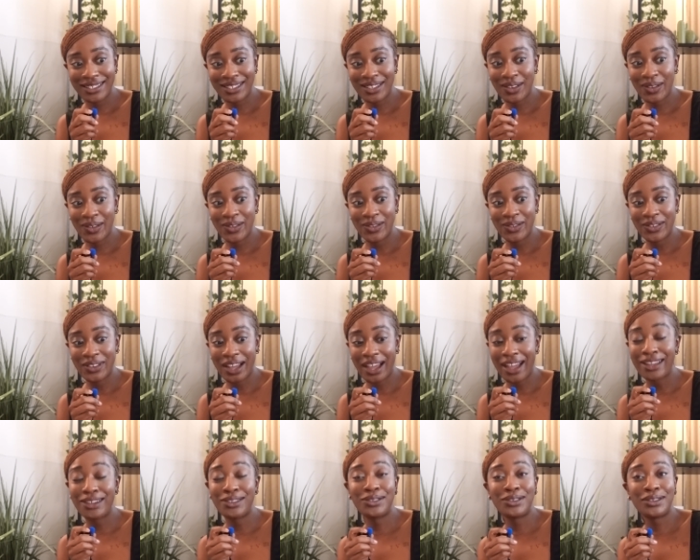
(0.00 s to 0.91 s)
so
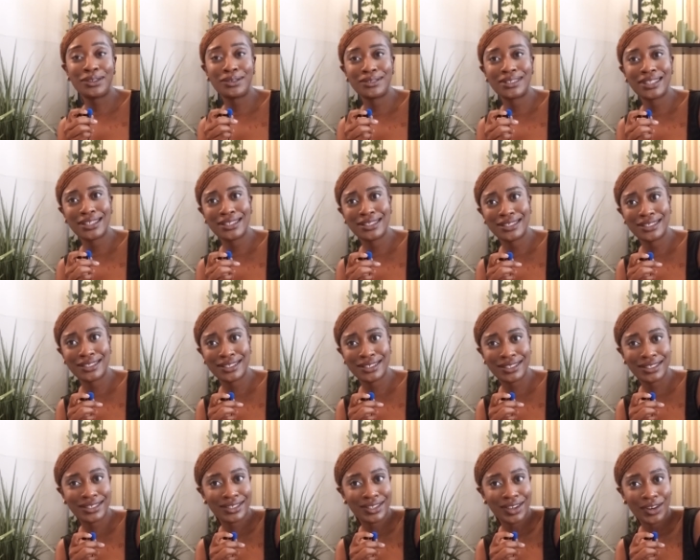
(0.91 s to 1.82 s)
I don't know, they
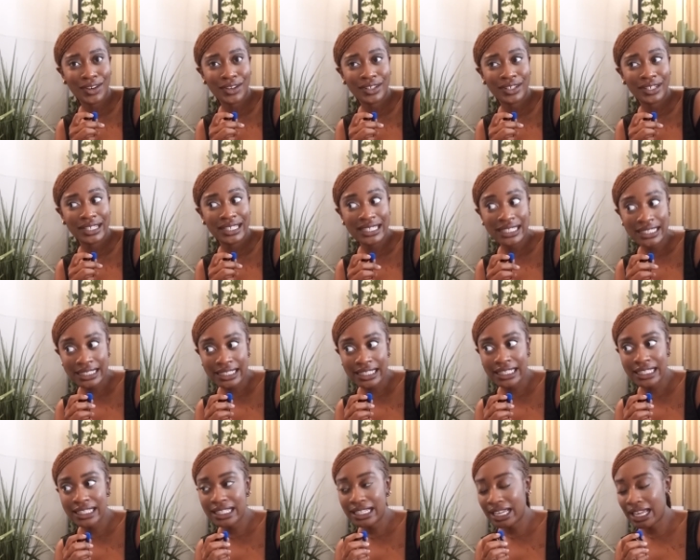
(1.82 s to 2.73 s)
just are
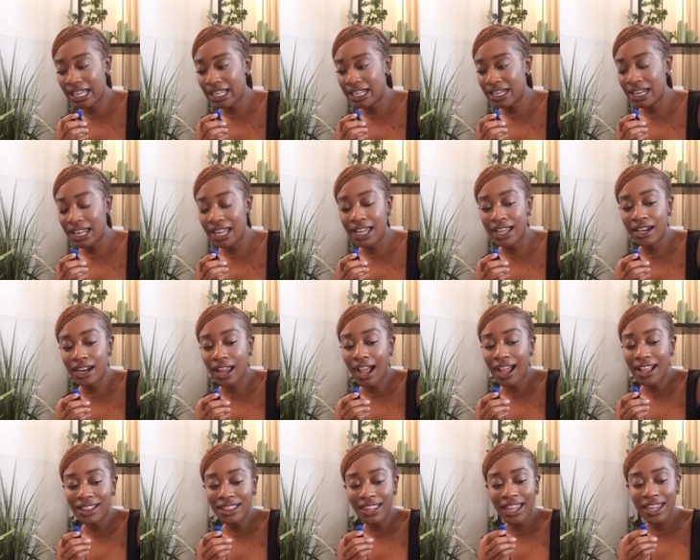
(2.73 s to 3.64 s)
easy again, and
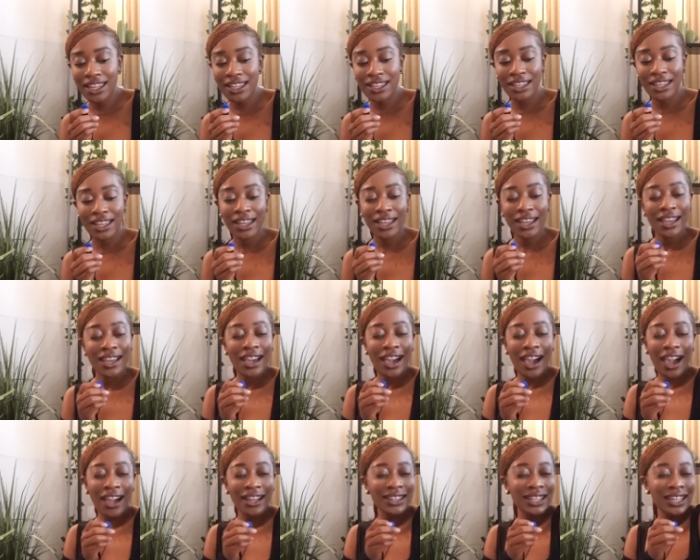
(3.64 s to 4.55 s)
I
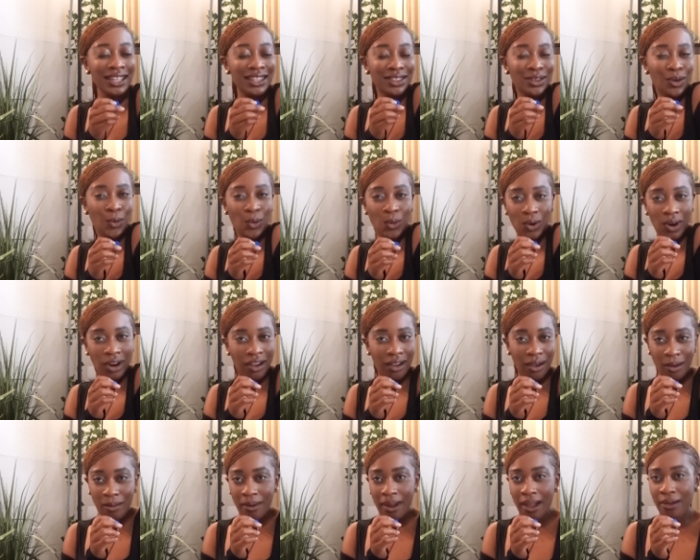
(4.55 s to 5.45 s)
like the aura
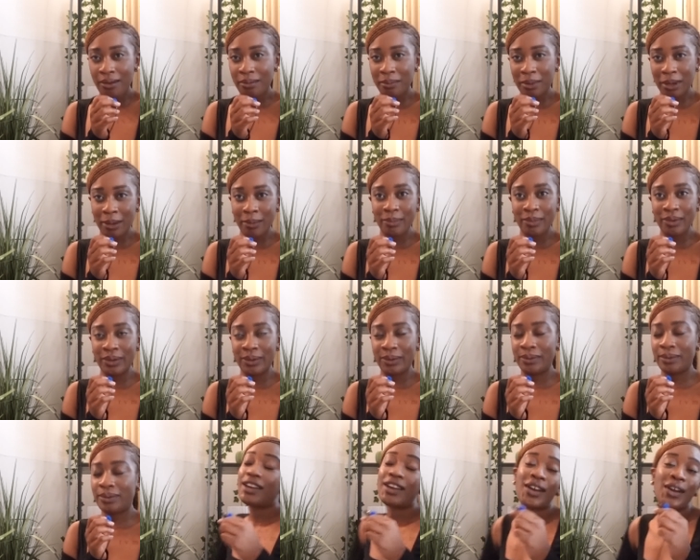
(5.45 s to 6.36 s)
around
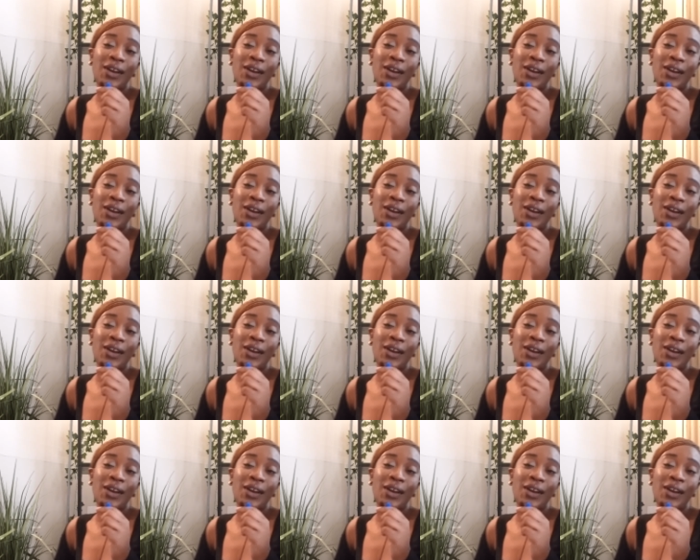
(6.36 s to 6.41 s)
bamboo.